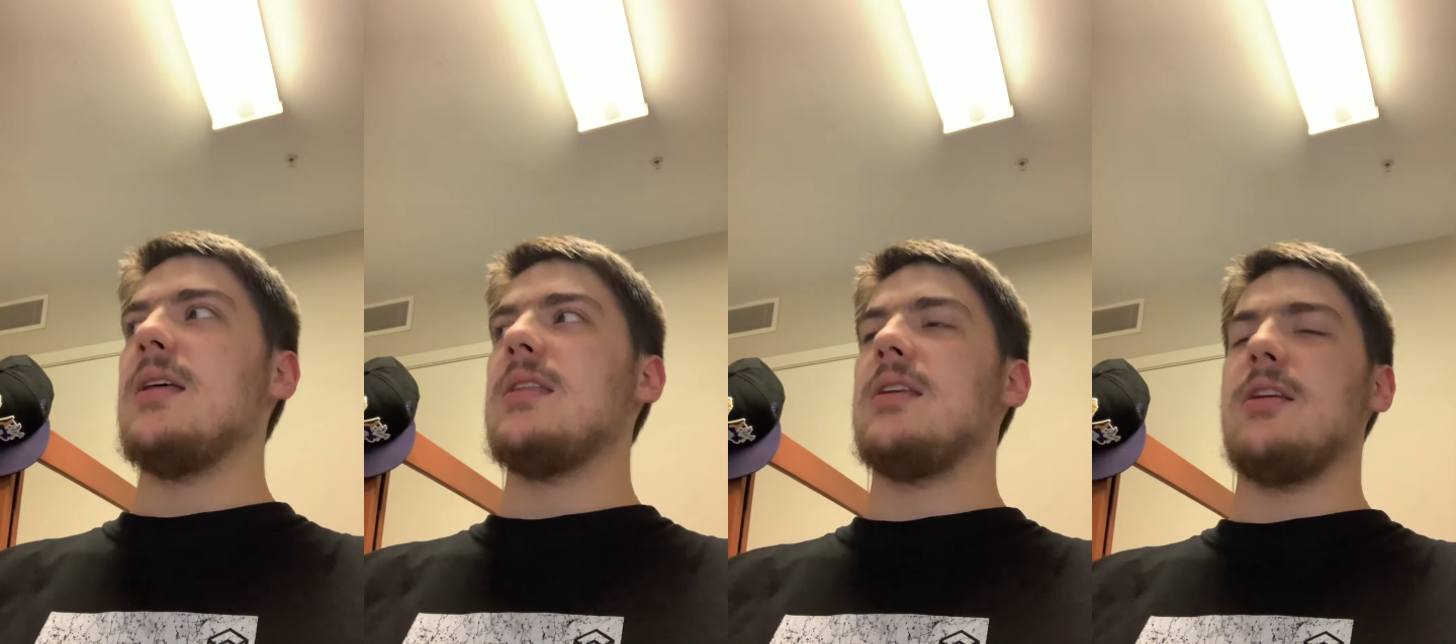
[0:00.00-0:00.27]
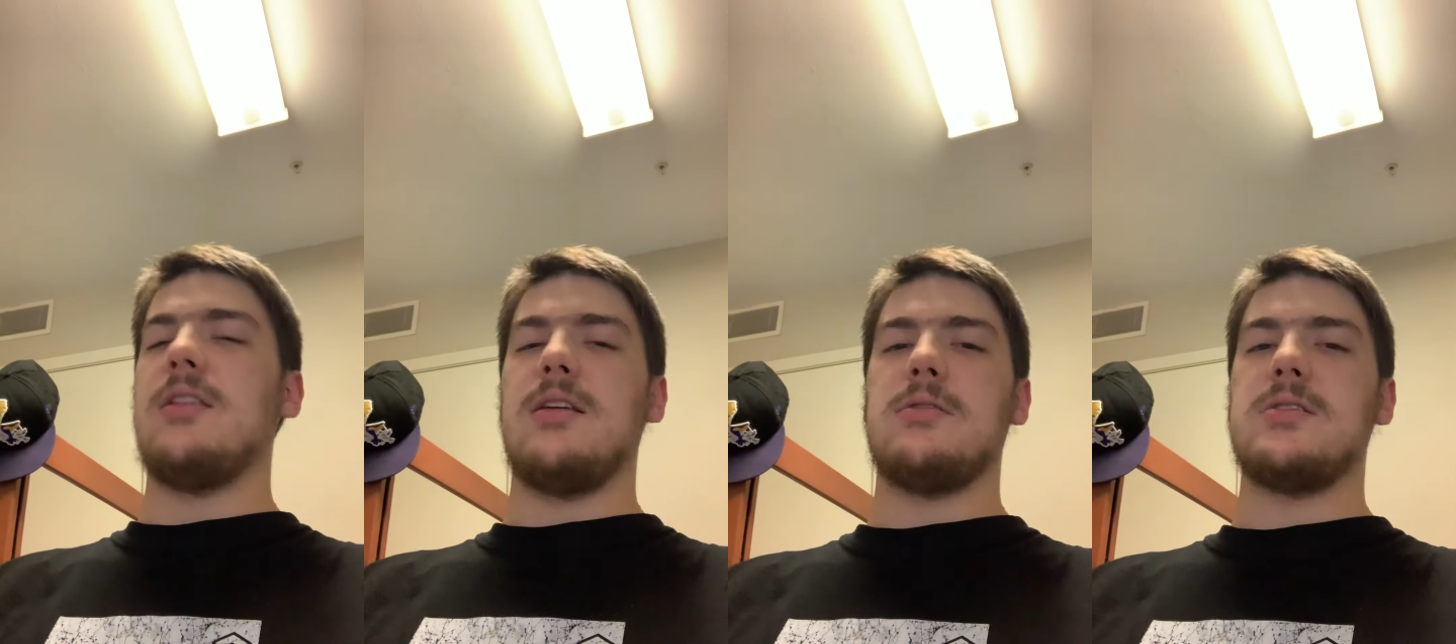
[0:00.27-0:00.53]
You
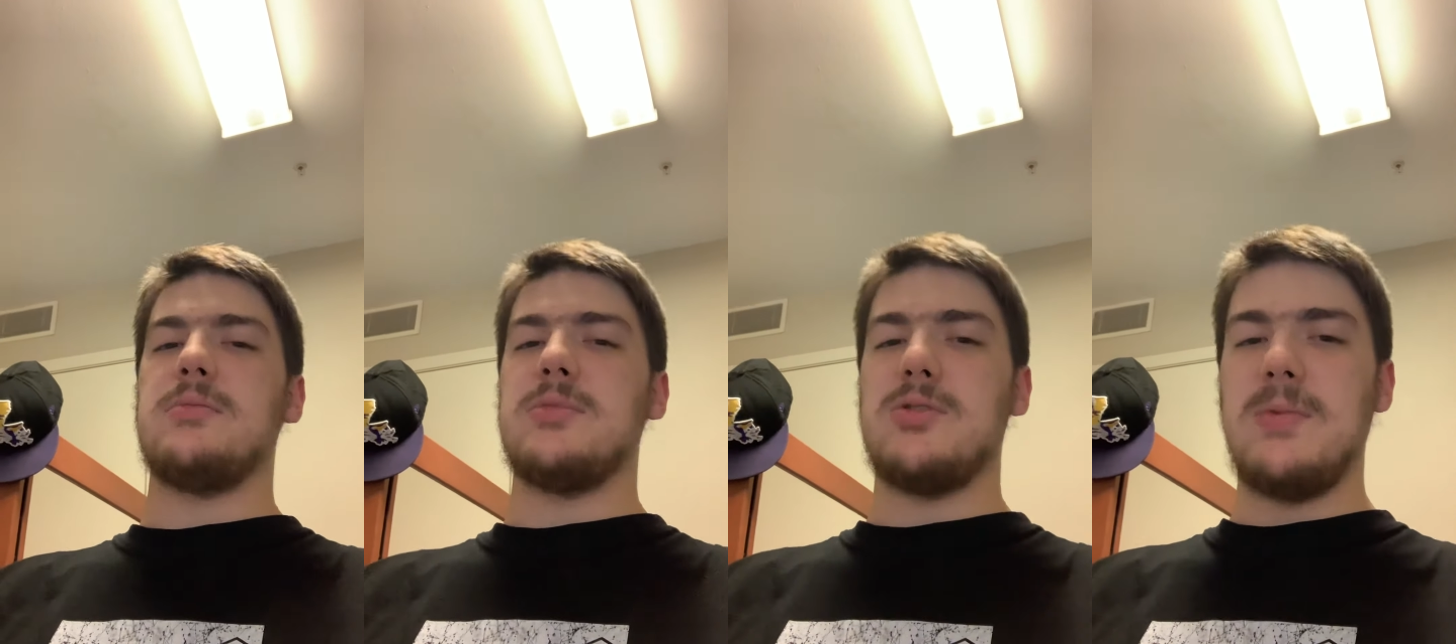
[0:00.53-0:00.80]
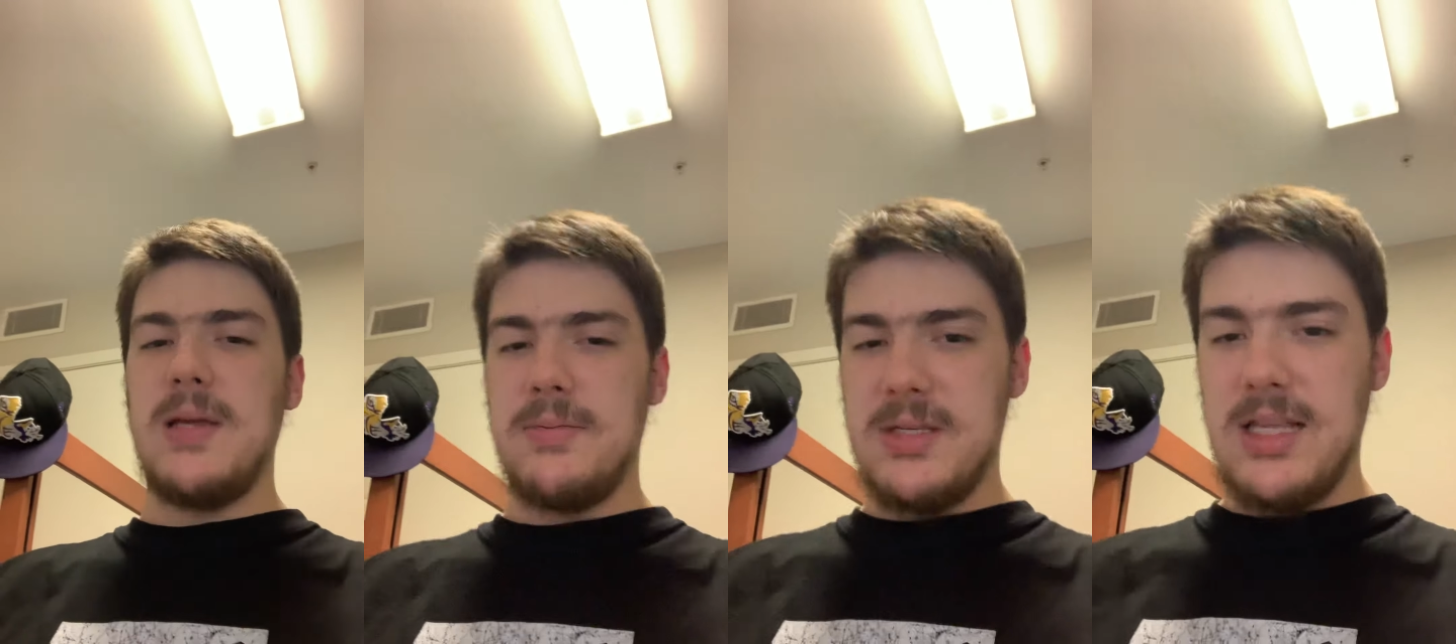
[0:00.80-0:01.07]
know, there were some
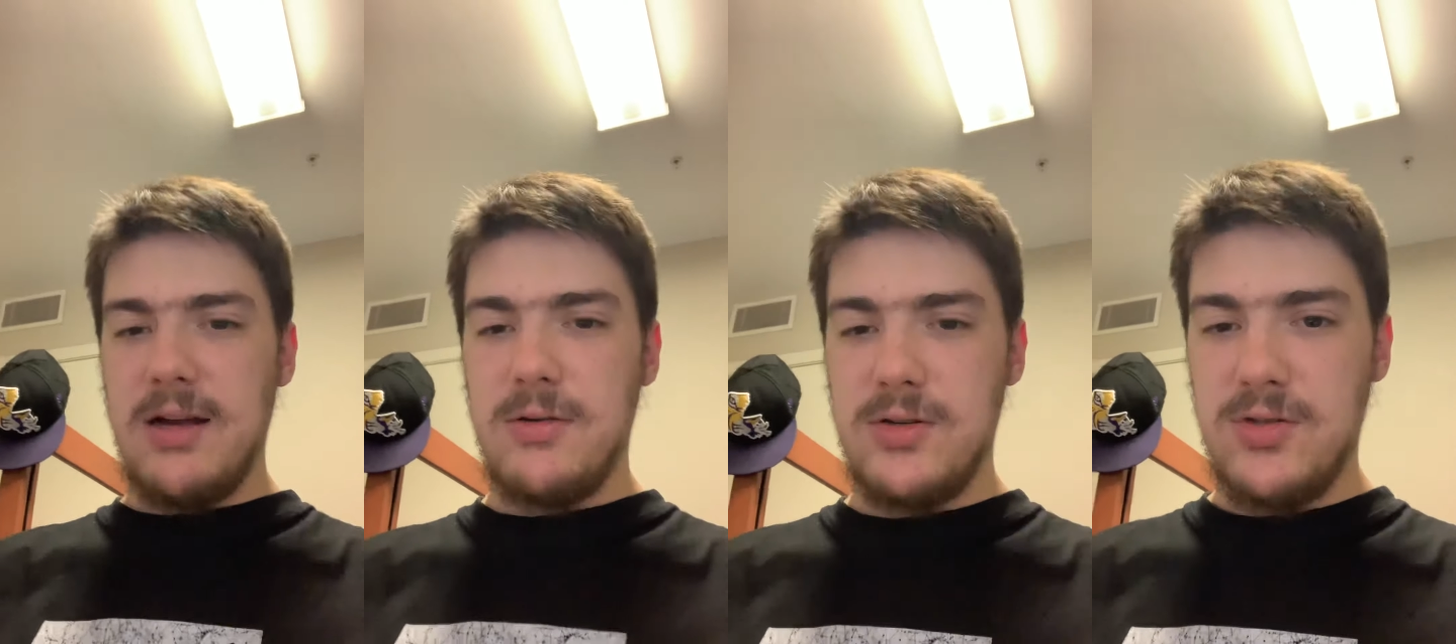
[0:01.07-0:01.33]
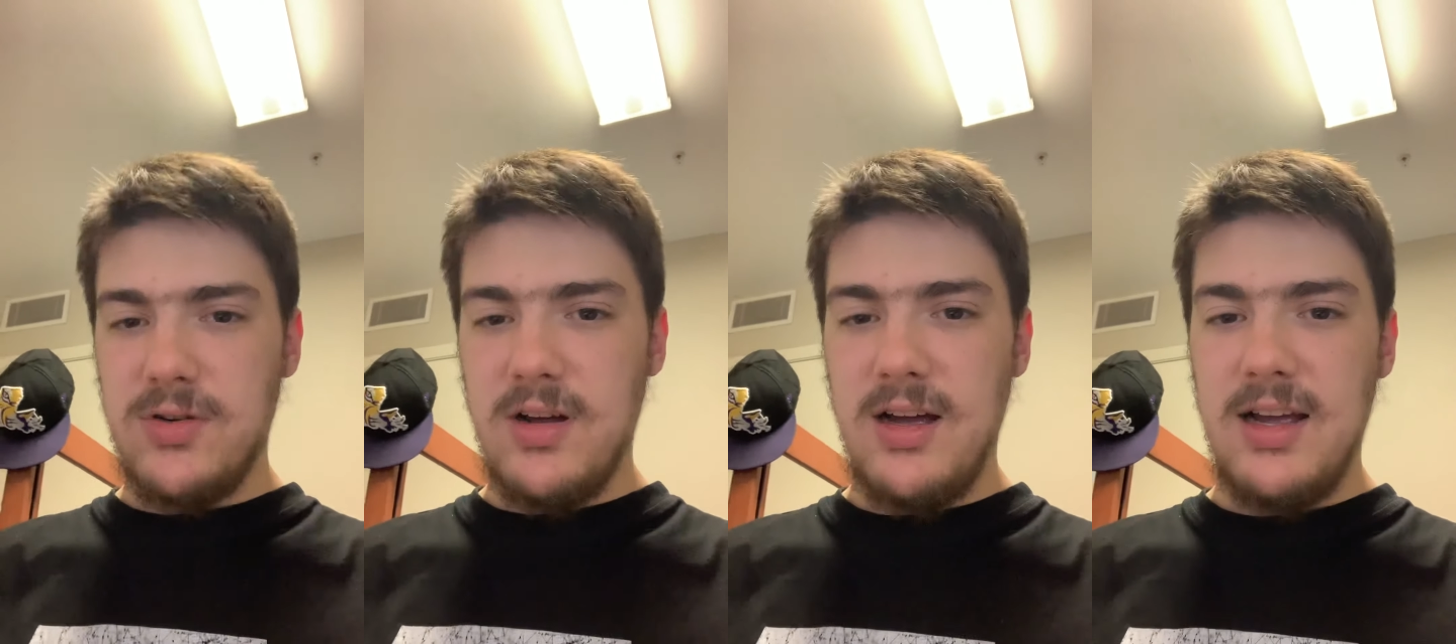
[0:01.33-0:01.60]
sweeps they were
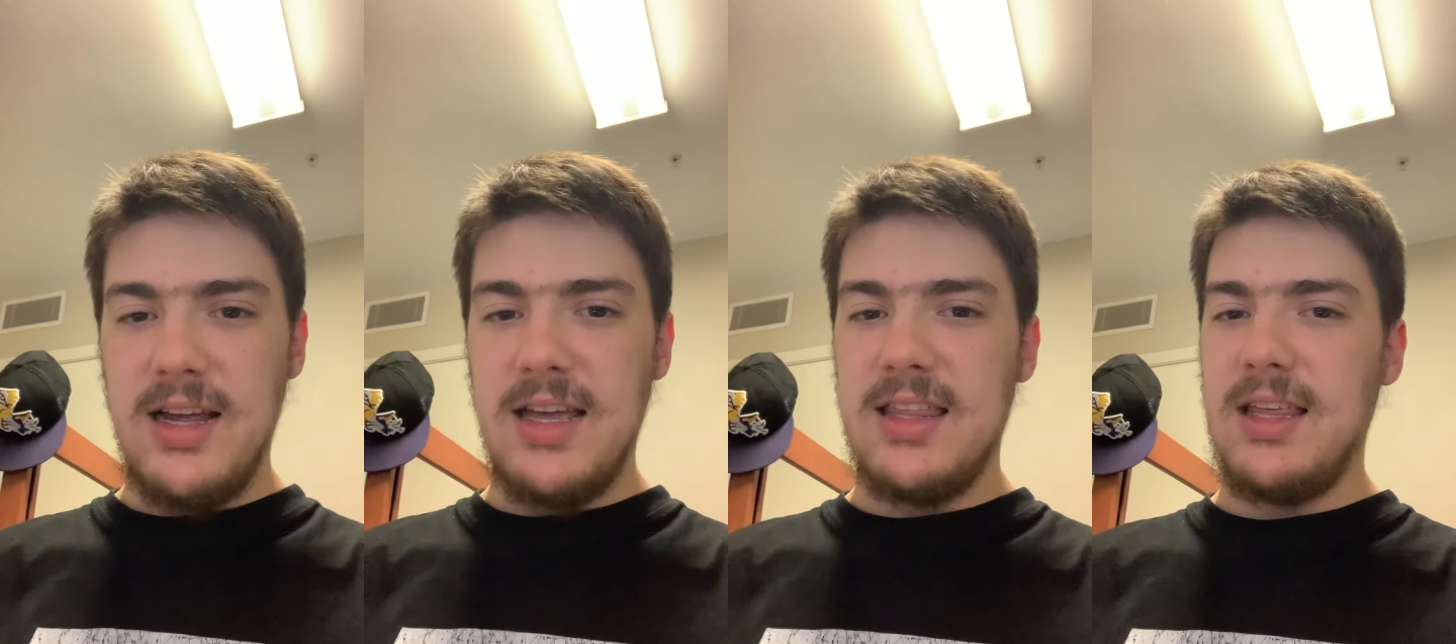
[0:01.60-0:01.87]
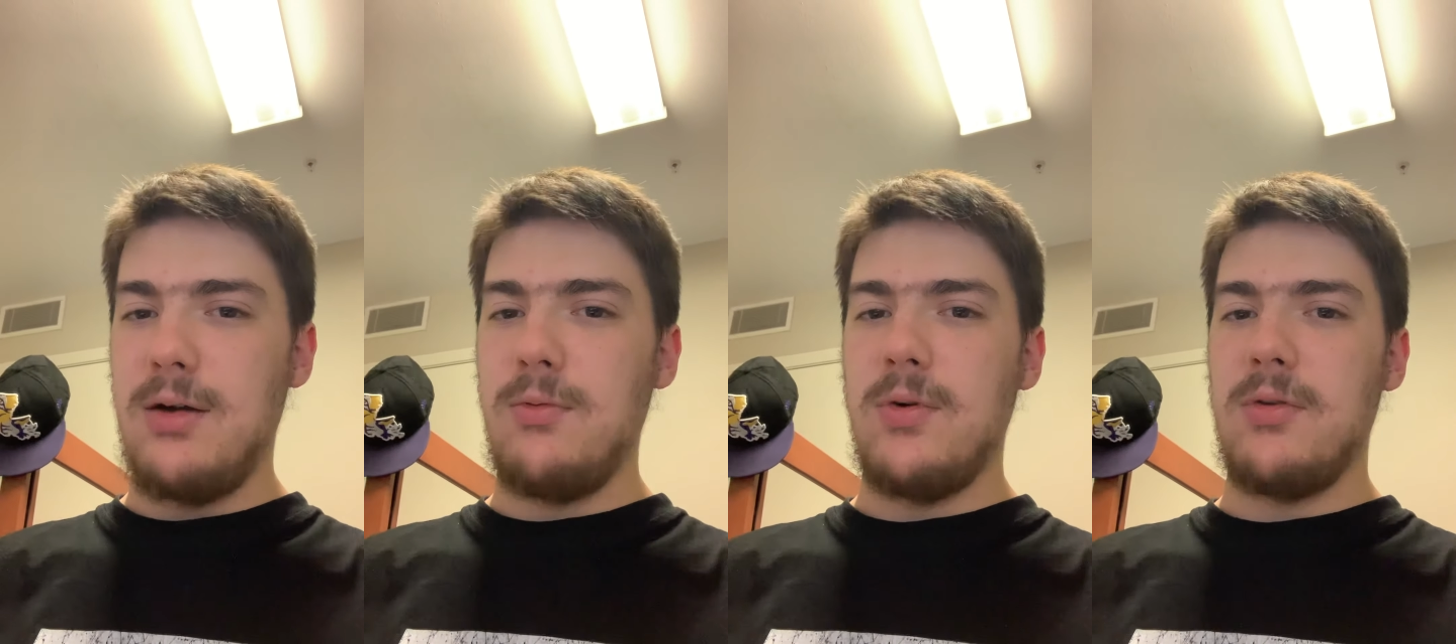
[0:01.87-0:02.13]
trying
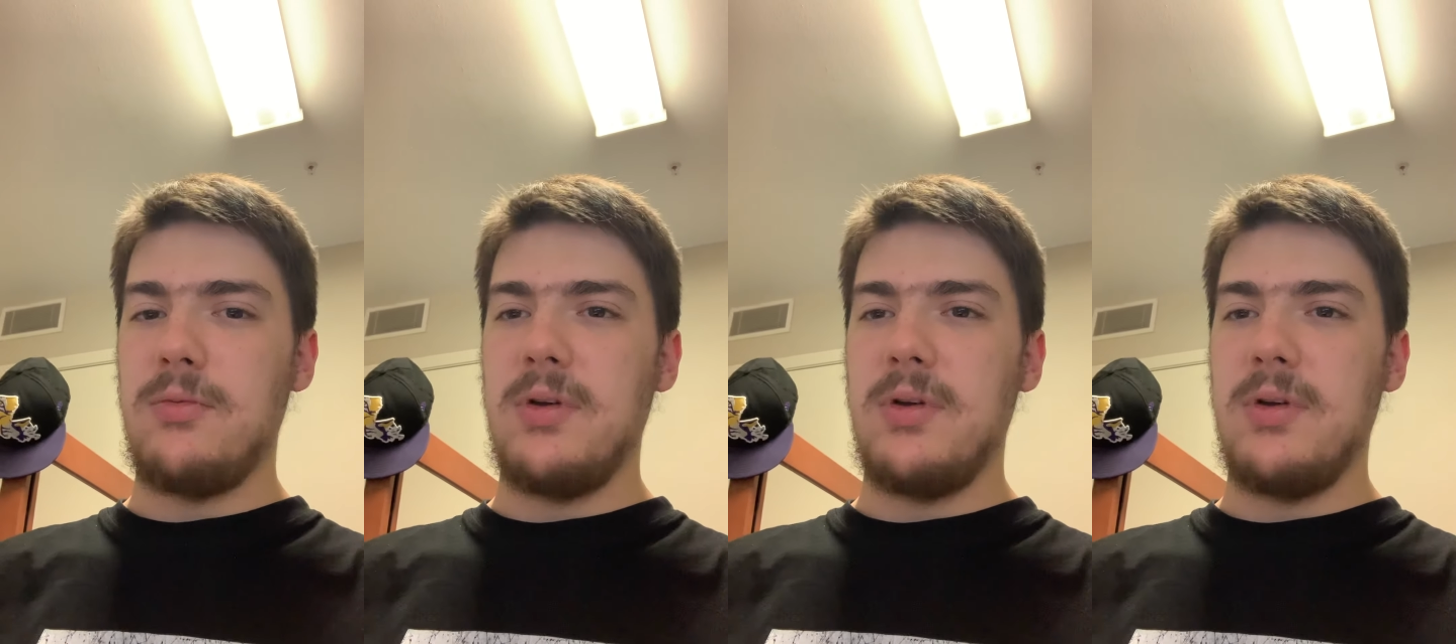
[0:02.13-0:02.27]
that weren't